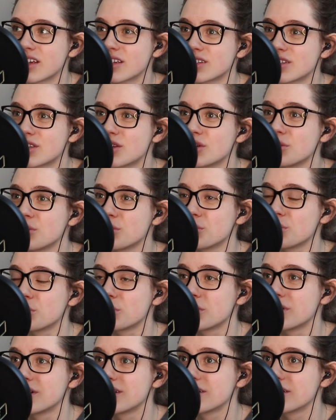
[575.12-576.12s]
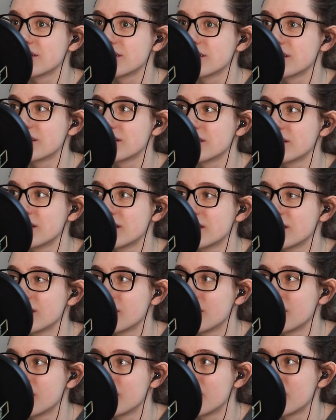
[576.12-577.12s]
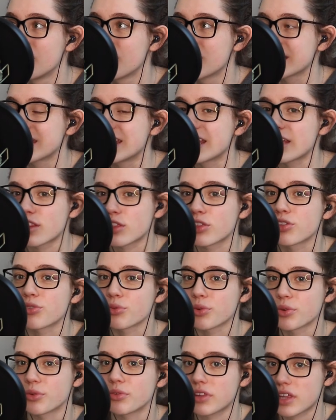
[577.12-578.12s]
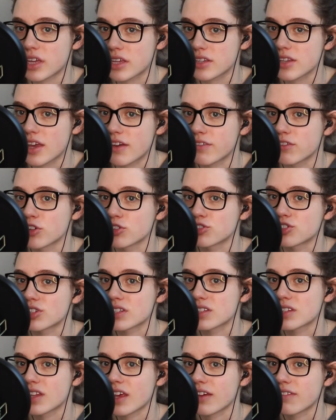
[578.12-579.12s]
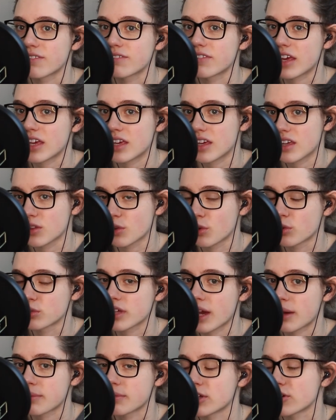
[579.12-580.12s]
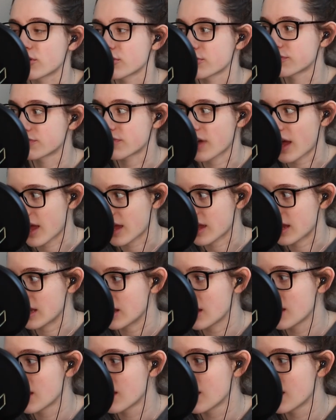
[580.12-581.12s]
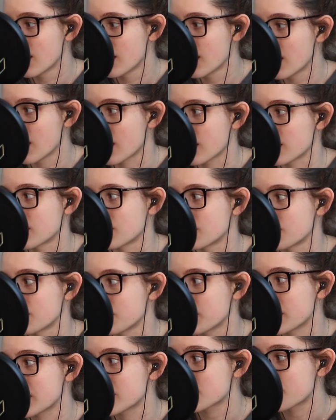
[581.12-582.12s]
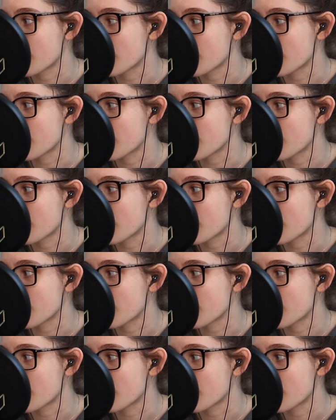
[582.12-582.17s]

to get through this if you're just like faking the whole time that you're fine. Because